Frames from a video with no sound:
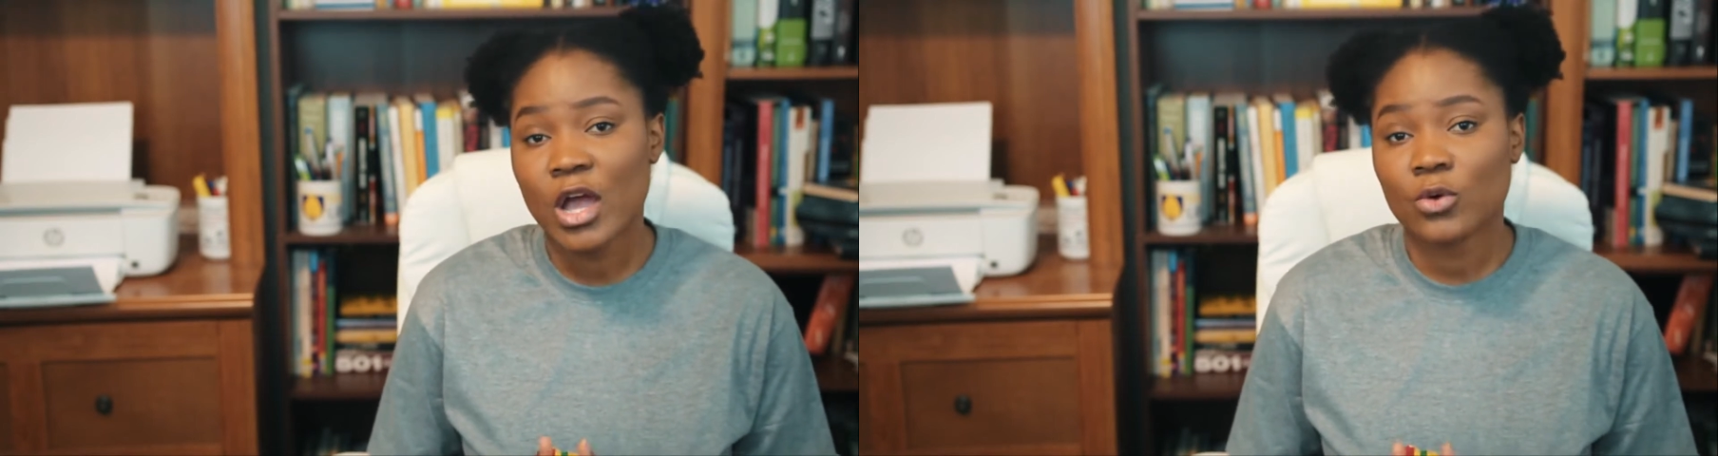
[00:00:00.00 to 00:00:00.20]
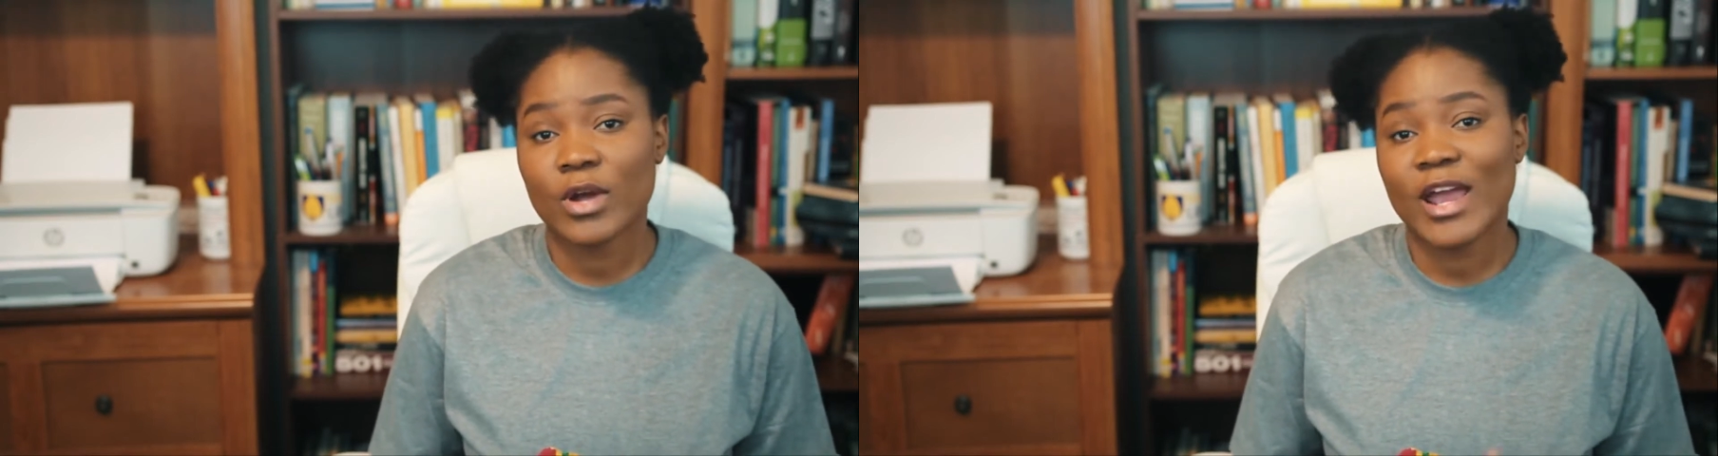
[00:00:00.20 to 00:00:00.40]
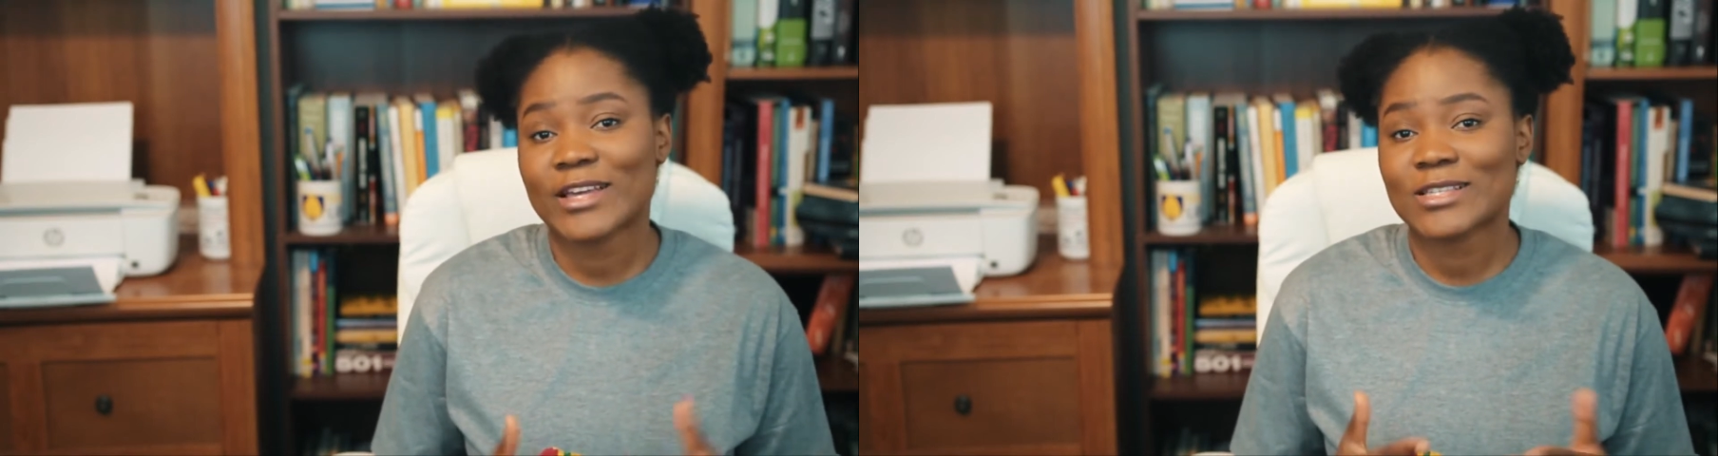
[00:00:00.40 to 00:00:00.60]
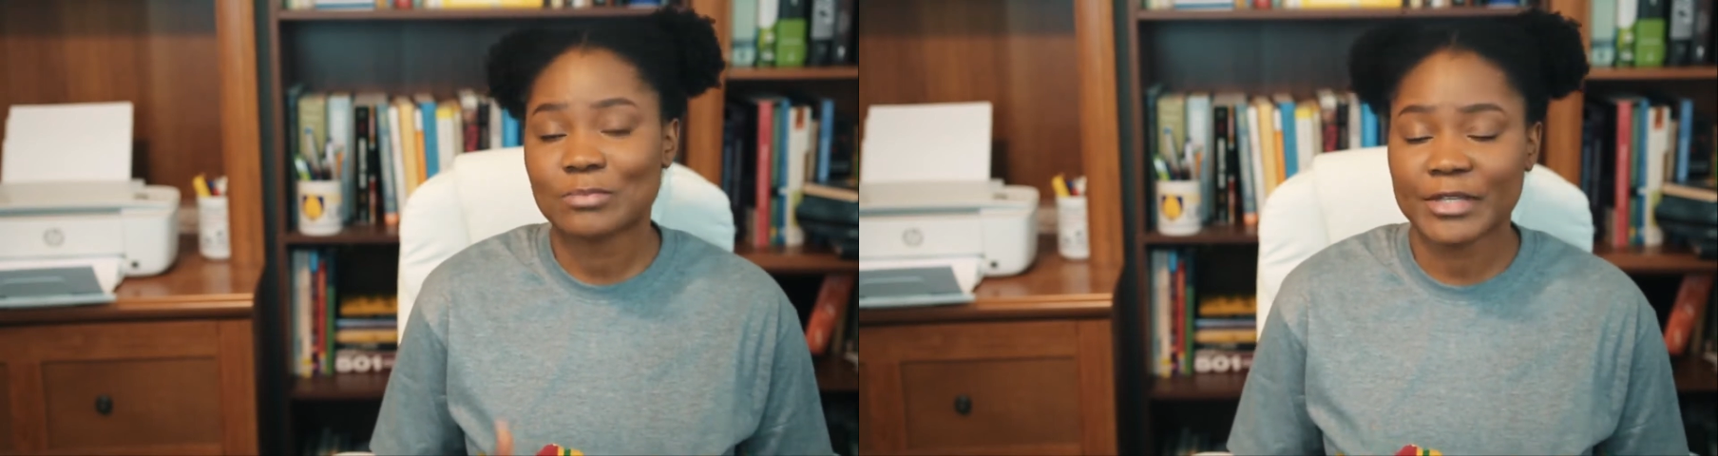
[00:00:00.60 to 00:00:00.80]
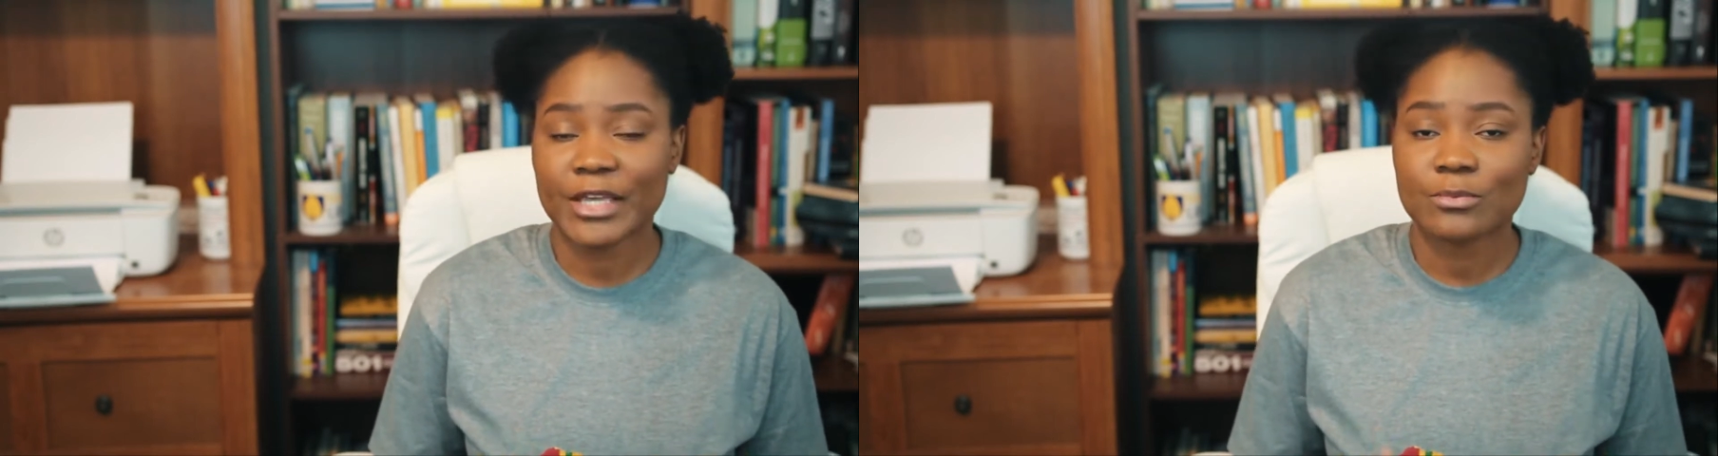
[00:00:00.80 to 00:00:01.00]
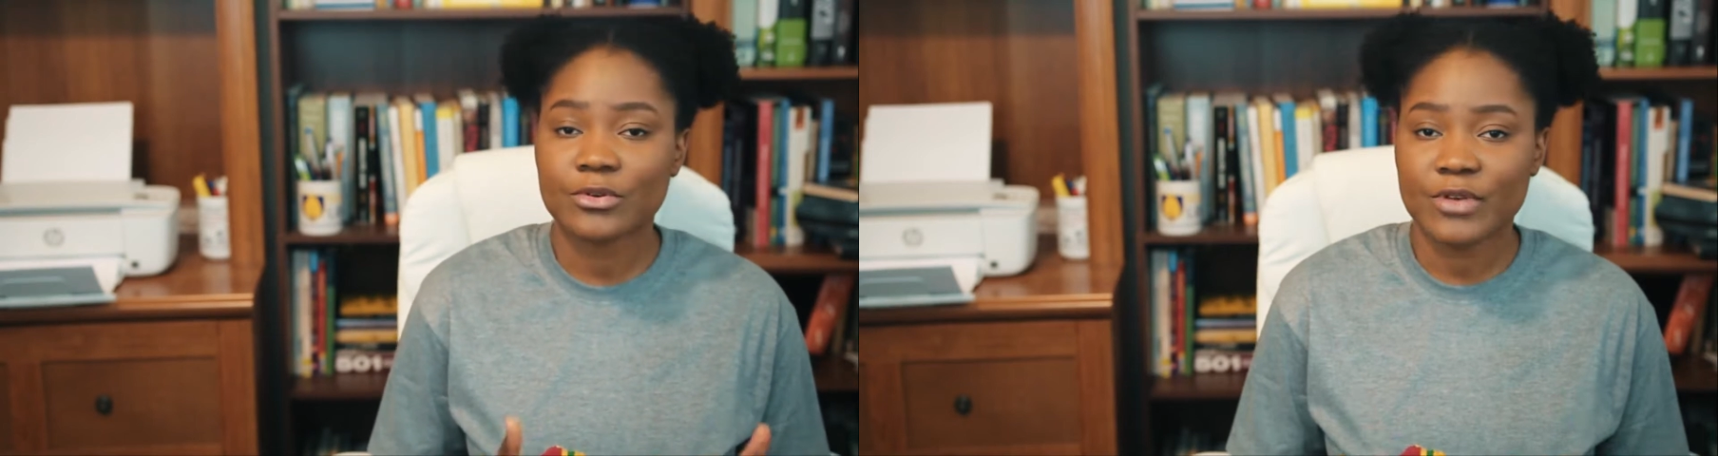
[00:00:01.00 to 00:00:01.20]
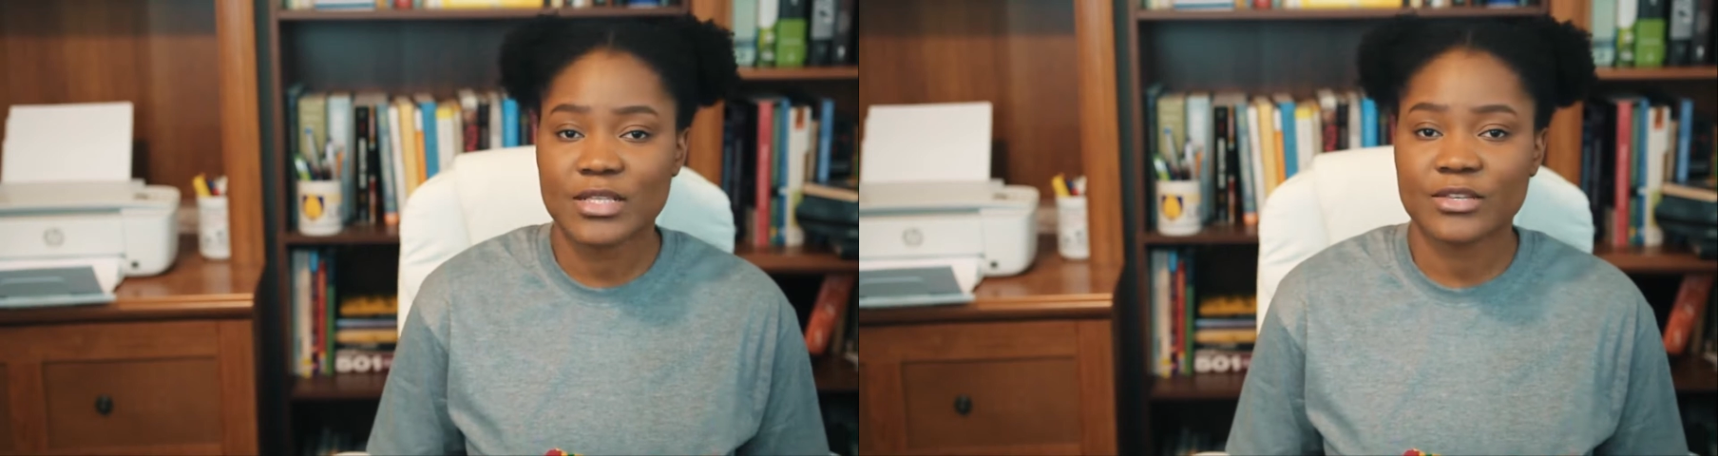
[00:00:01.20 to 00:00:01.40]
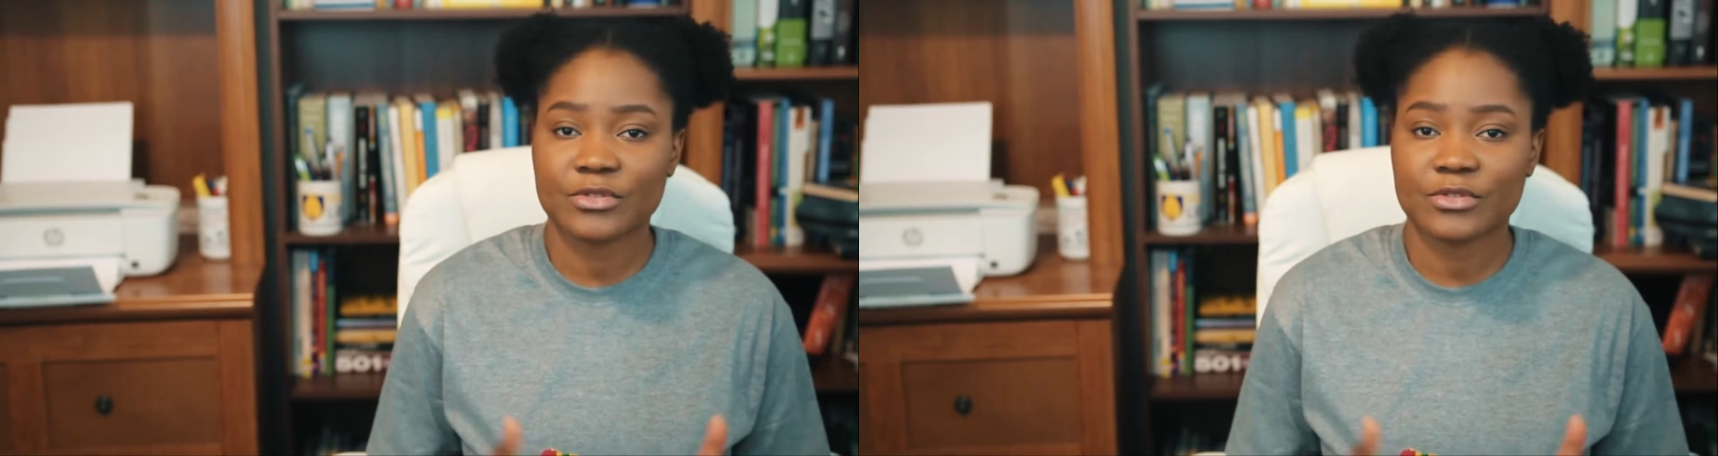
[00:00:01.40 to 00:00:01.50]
where I explain progressive